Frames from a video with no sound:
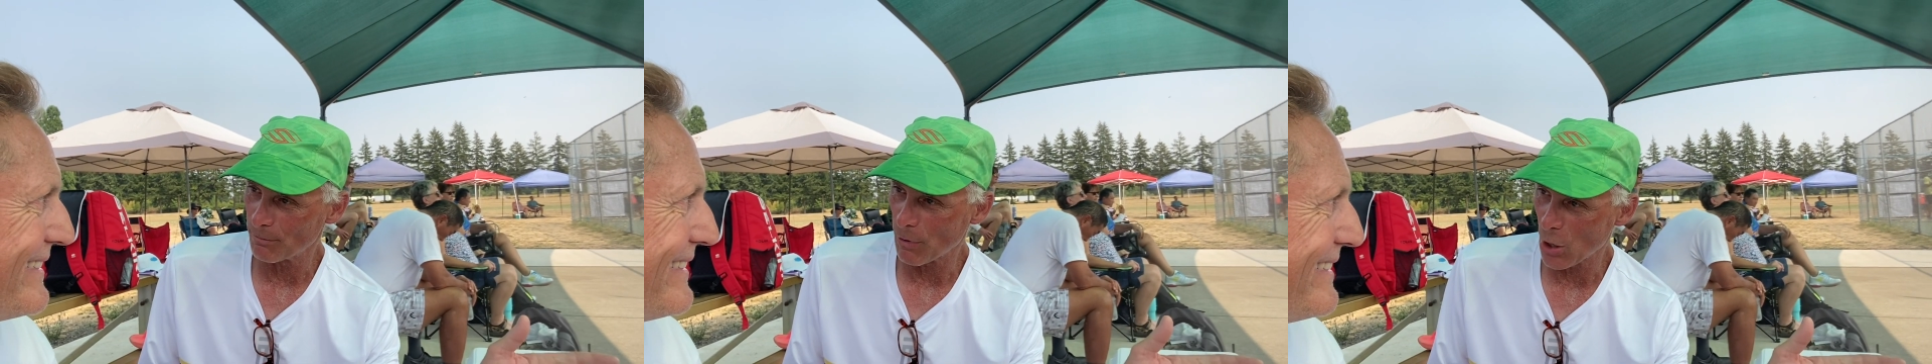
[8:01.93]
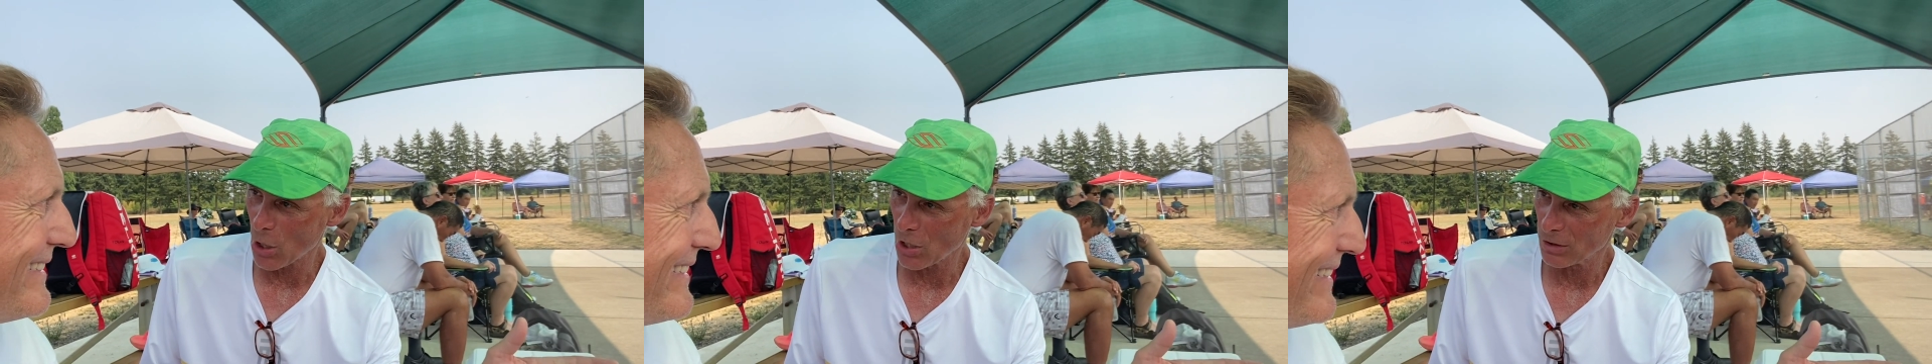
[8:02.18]

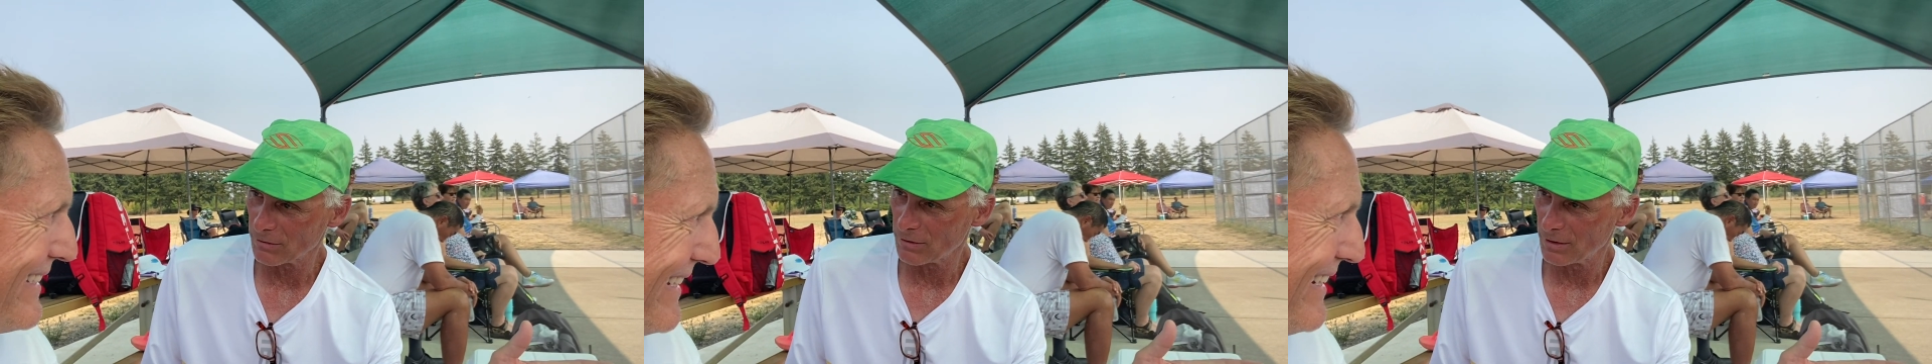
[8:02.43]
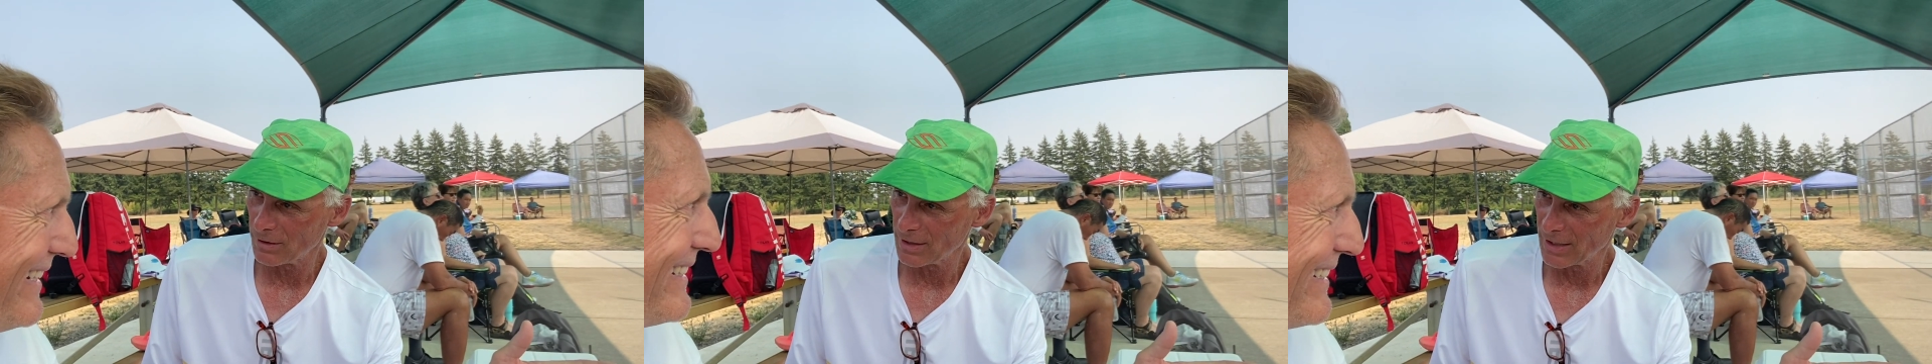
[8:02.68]
ball
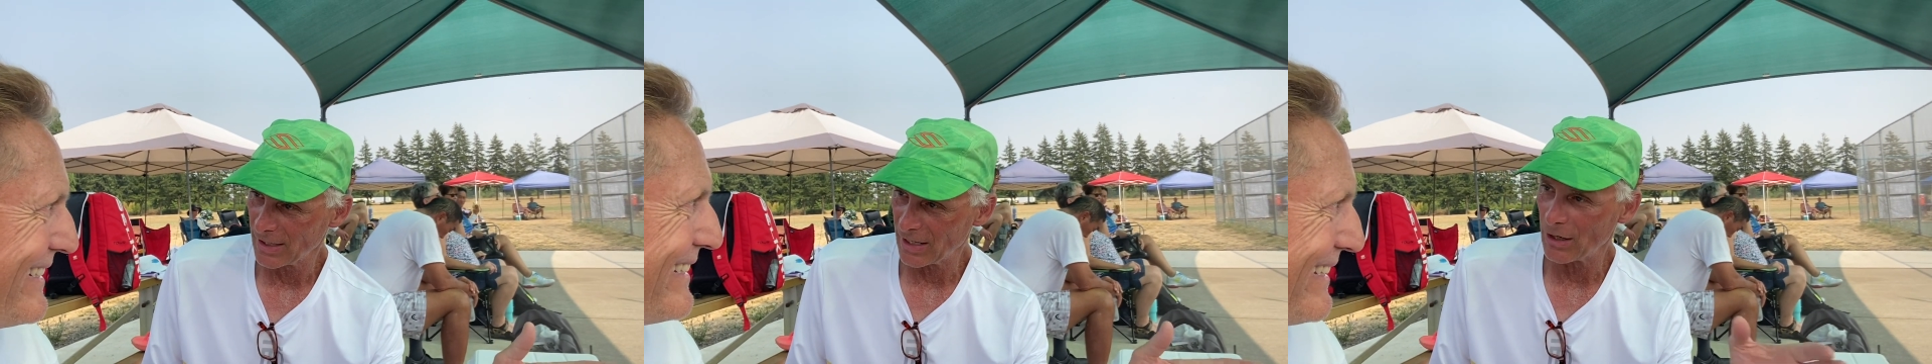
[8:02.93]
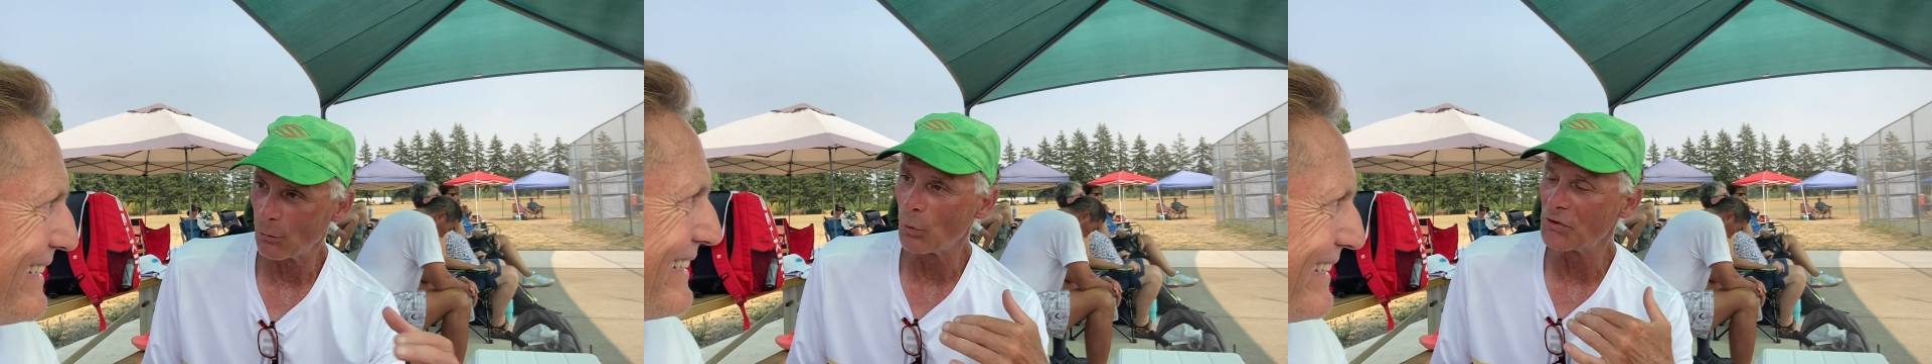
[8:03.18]

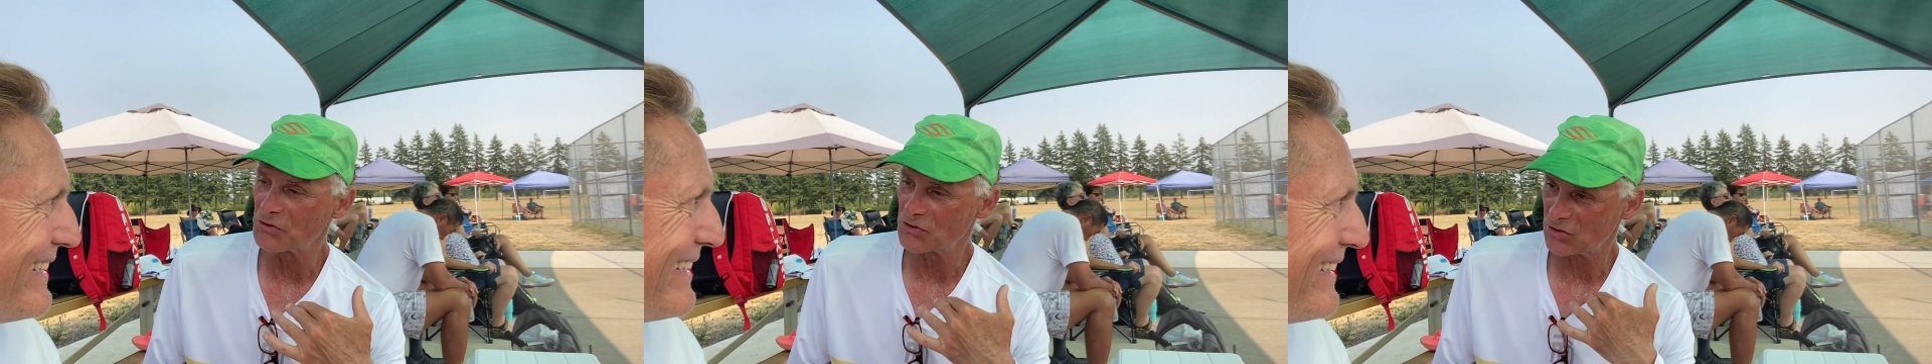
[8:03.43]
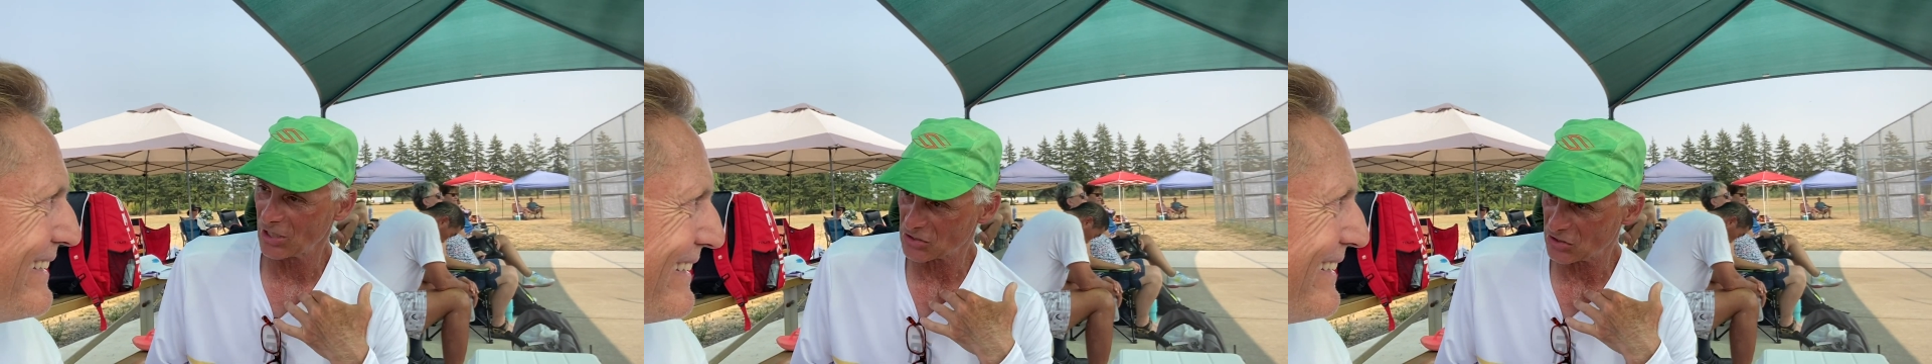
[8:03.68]
with
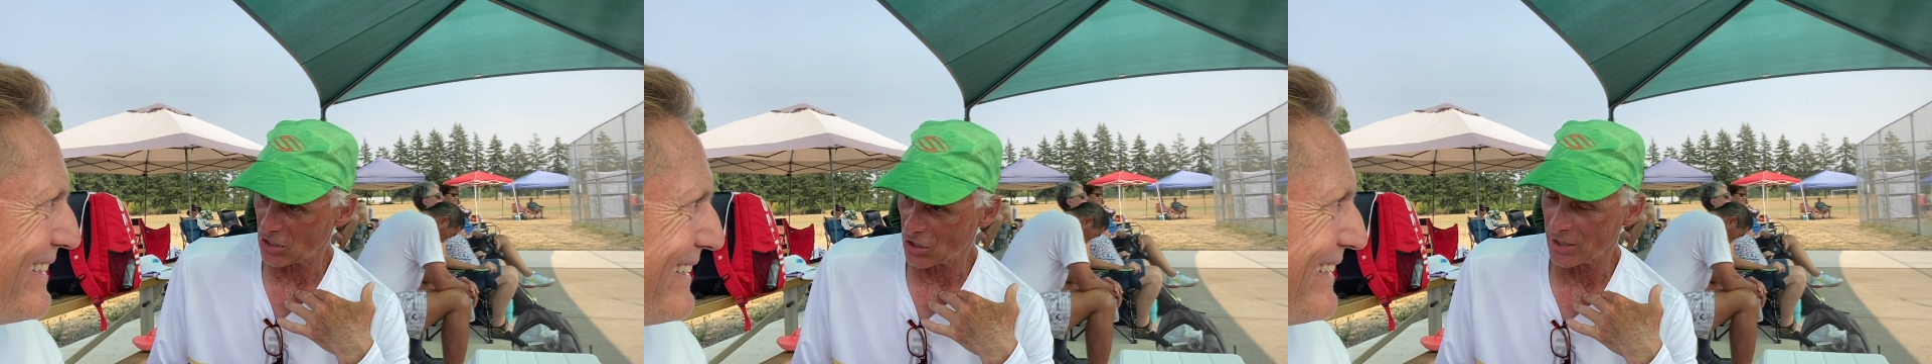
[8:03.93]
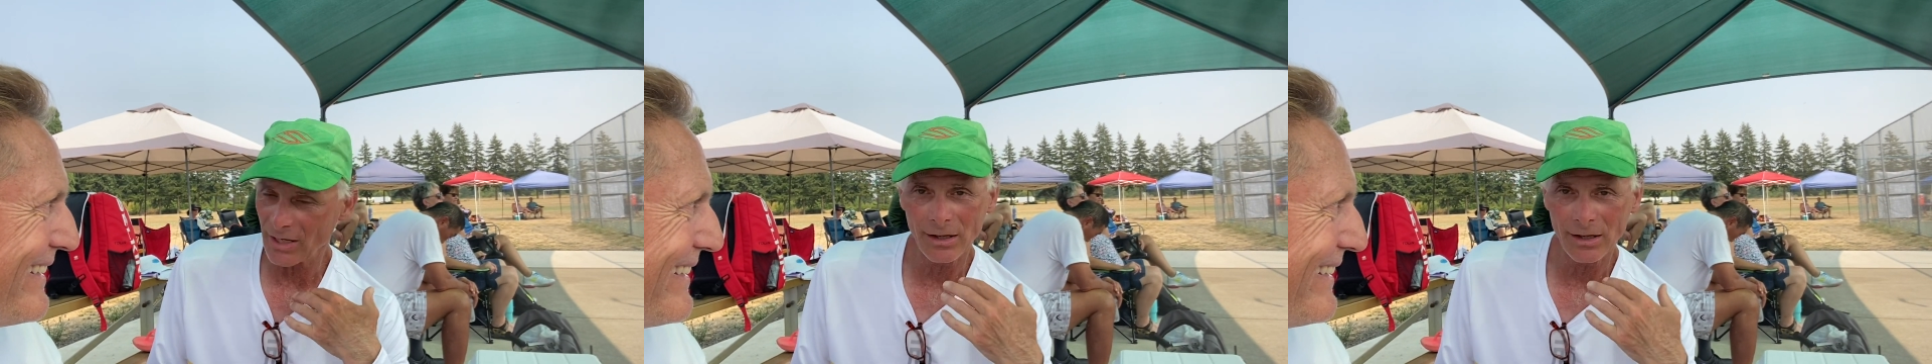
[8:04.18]
60 on,